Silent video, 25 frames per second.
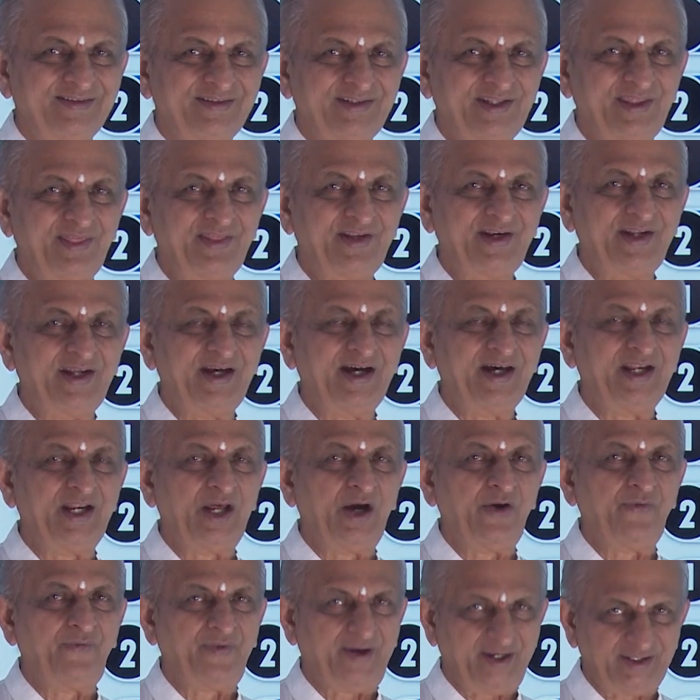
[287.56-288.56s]

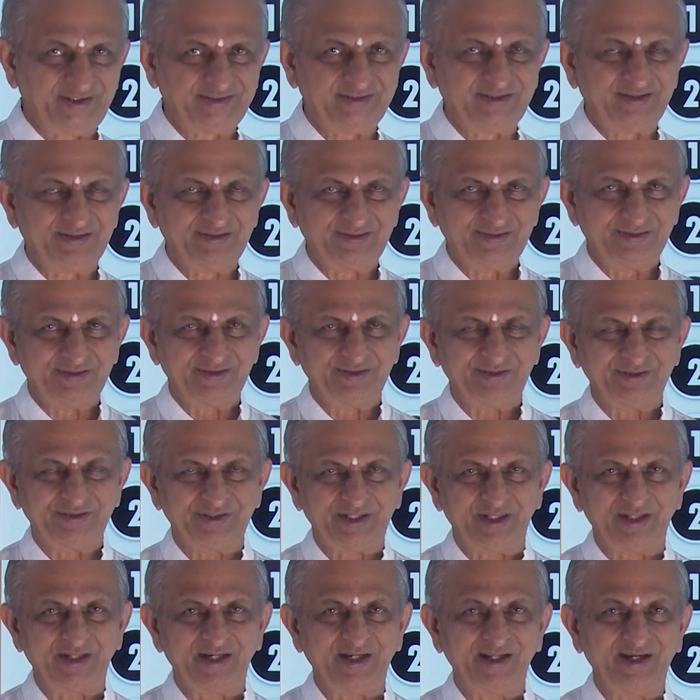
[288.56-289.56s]
Chandrayaan first,
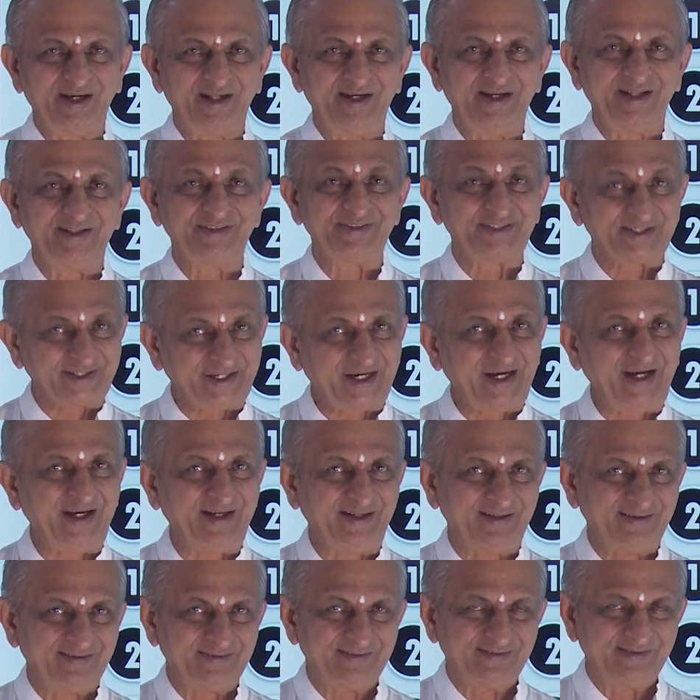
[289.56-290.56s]
Chandrayaan
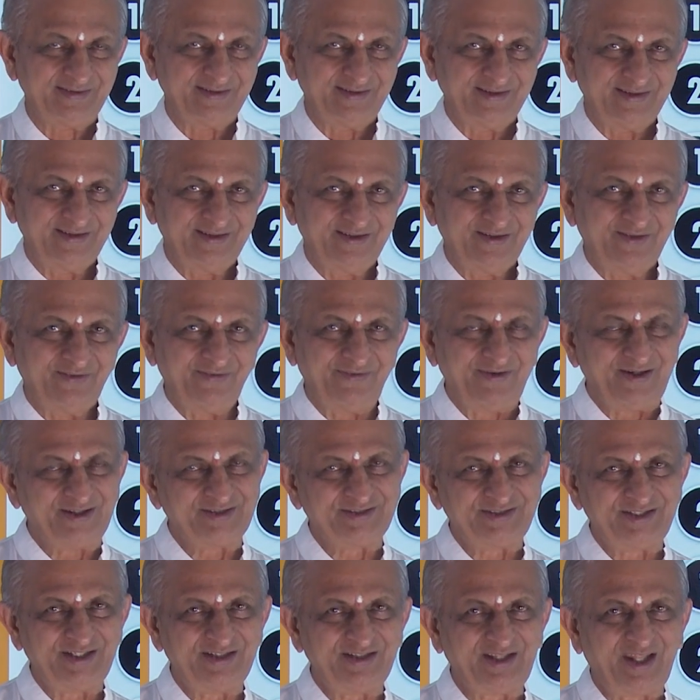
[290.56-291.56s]
second.
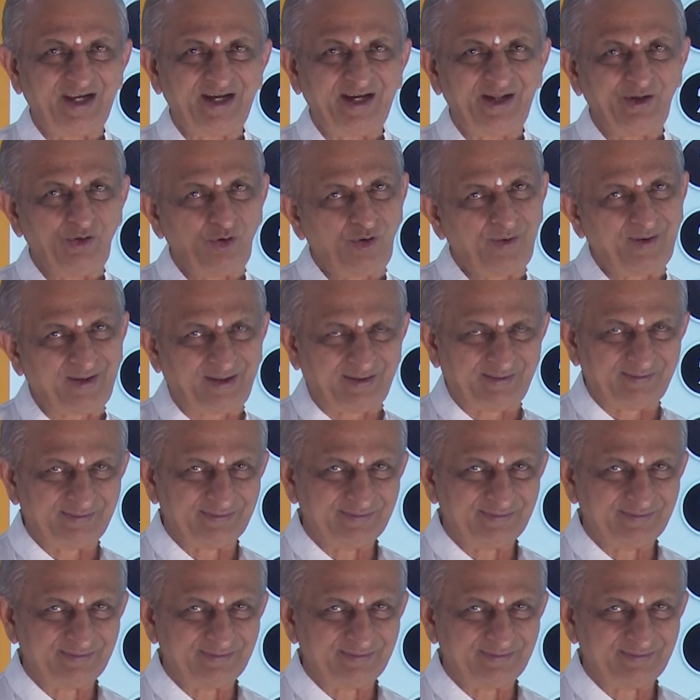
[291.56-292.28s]
First is already over.